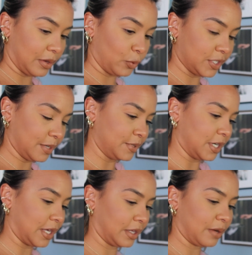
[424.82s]
and then once I'm
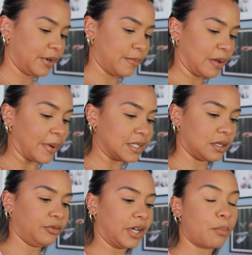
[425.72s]
done, I think I'm gonna make
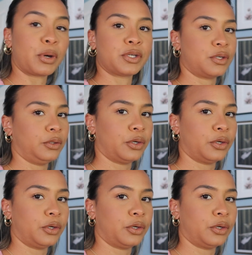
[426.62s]
myself like a personal